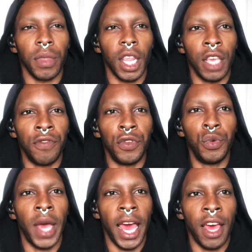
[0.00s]
if you
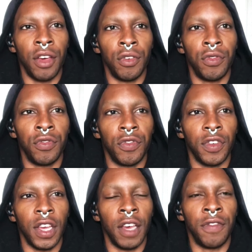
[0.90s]
have
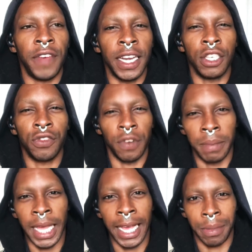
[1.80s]
a fetish for
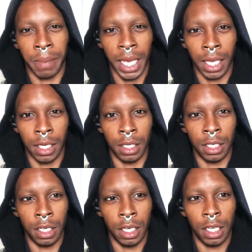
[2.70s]
black men
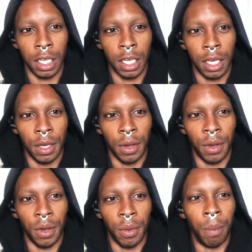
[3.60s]

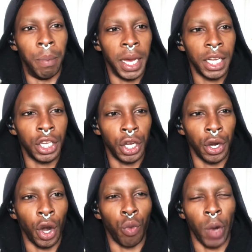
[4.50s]
but you're
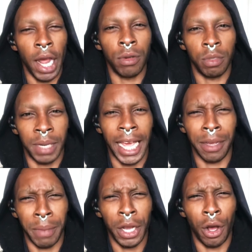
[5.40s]
around black
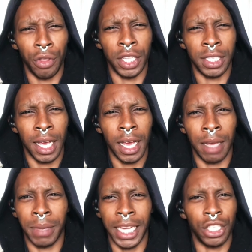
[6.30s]
men all the
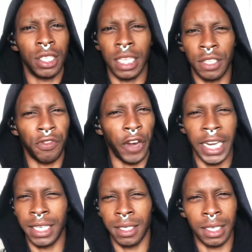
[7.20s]
time like just as
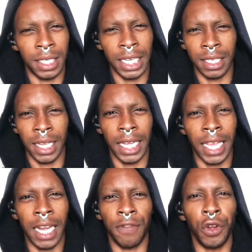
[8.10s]
friends and things like
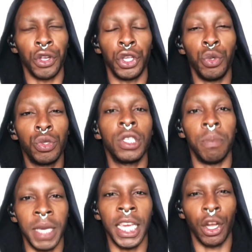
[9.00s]
that if you're used to
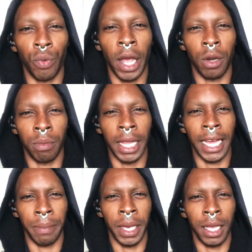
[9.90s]
being around
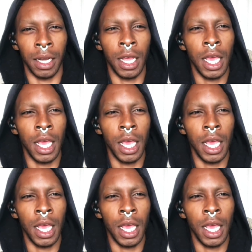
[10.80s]
black men